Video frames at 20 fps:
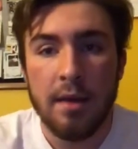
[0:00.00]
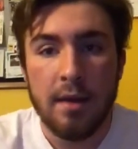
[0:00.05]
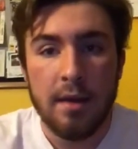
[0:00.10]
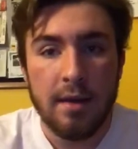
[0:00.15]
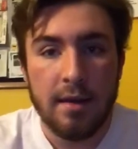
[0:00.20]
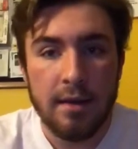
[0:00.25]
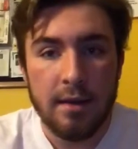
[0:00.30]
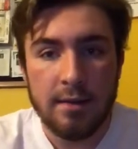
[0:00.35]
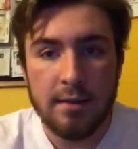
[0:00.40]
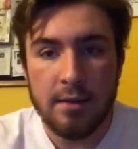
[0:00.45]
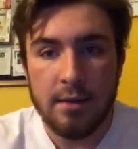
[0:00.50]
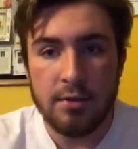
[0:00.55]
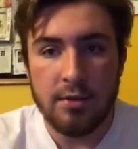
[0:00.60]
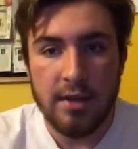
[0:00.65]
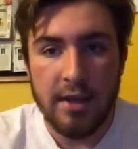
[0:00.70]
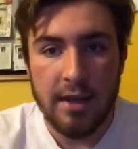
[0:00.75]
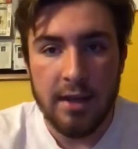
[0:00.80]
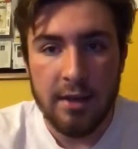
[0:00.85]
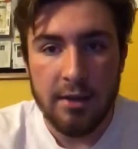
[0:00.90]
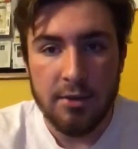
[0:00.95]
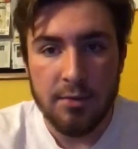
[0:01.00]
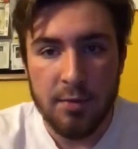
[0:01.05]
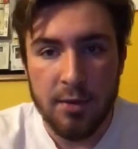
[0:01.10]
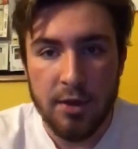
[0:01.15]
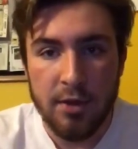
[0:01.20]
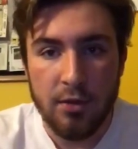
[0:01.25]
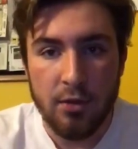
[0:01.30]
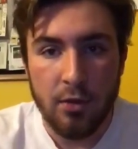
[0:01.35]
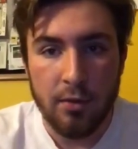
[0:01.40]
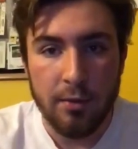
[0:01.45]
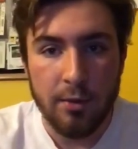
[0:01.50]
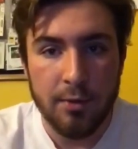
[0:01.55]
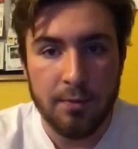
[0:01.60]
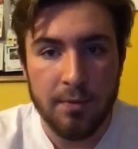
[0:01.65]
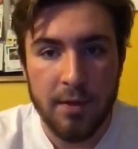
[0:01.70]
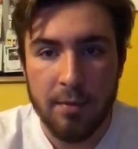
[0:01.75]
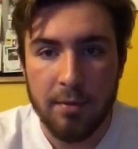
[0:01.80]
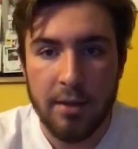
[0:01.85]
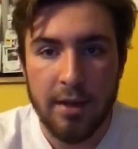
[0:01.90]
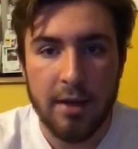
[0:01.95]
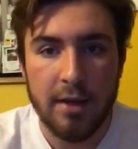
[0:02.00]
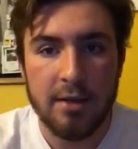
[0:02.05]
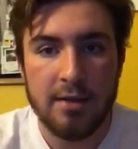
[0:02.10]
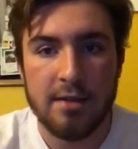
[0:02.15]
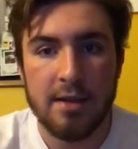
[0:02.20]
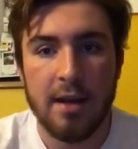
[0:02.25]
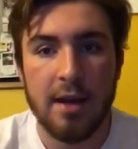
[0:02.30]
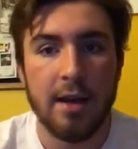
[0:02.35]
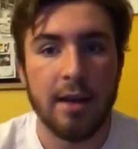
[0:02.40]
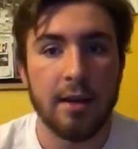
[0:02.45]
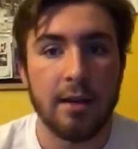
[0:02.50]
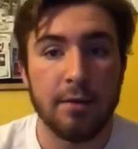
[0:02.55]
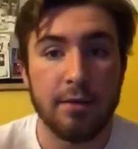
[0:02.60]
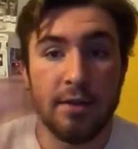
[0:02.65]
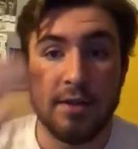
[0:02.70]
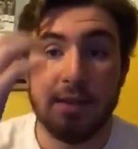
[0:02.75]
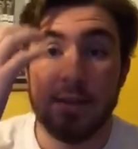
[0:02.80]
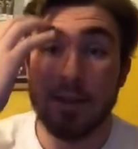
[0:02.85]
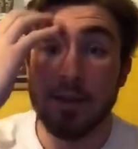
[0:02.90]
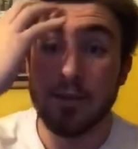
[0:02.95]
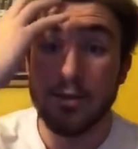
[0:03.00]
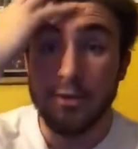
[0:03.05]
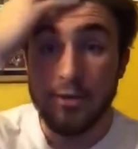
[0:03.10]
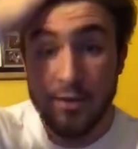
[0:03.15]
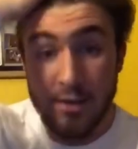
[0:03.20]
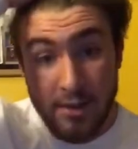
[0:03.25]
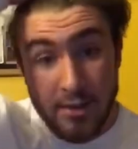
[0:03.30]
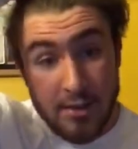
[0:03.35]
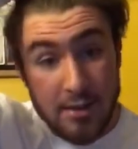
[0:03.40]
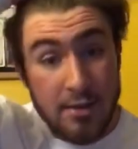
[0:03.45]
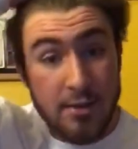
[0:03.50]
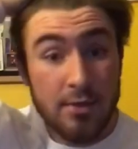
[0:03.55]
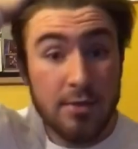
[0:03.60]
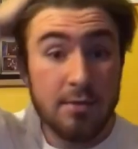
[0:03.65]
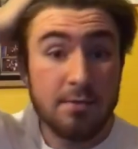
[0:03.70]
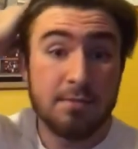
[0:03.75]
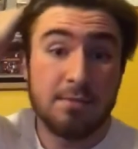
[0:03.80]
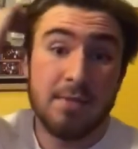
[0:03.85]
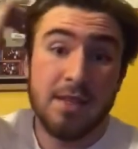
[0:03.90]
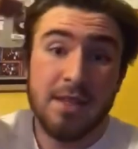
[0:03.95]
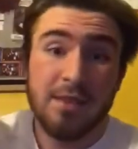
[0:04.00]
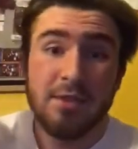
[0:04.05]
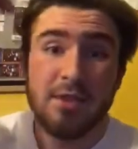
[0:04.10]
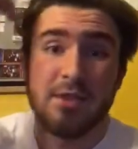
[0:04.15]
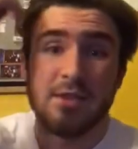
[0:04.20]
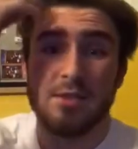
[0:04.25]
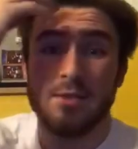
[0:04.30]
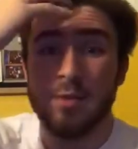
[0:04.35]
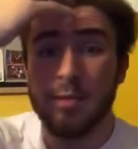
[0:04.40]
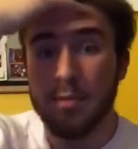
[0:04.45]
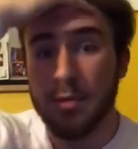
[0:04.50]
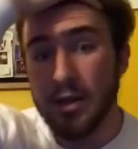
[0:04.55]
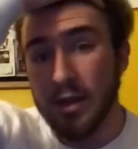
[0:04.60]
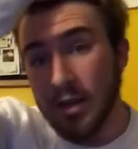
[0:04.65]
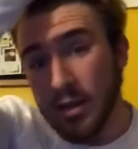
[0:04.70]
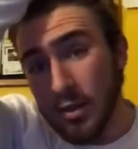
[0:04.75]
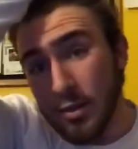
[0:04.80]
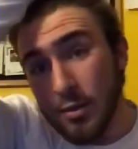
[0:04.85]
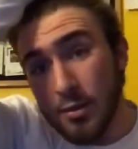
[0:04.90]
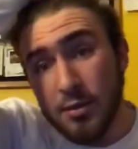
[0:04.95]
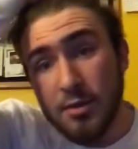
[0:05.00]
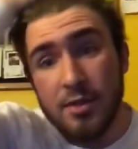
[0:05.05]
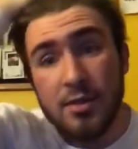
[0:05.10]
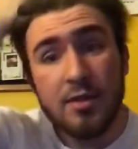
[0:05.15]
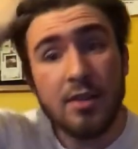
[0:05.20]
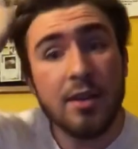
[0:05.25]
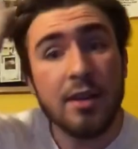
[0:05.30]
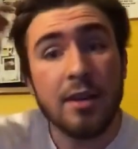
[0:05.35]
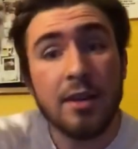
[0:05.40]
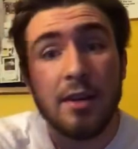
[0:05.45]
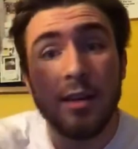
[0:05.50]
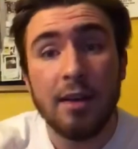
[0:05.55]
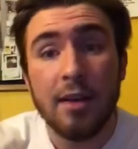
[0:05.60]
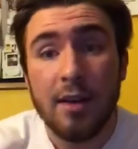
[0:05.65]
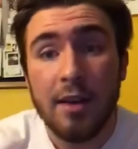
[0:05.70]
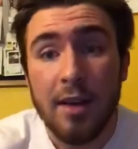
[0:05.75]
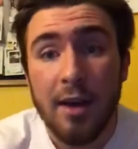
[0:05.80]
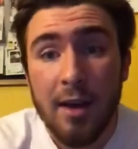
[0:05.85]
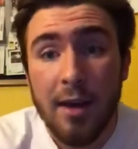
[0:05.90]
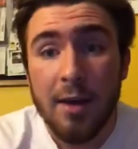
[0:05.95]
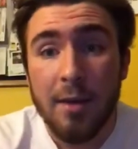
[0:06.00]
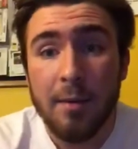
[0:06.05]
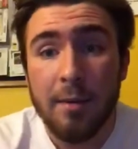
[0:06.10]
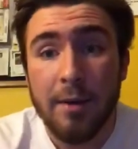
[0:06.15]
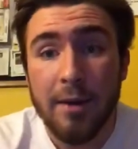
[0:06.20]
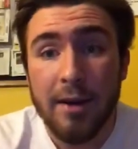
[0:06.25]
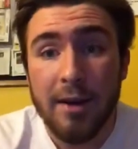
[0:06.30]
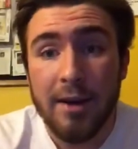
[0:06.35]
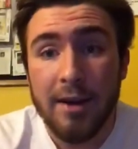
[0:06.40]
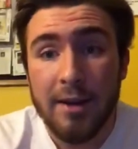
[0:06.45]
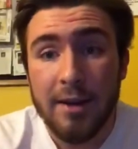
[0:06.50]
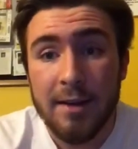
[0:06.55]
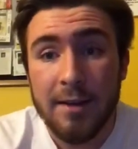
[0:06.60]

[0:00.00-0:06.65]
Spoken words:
And as I was a kid, I was pretty normal. I played outside. I loved the Steelers. I even used to be pretty cute, just saying. But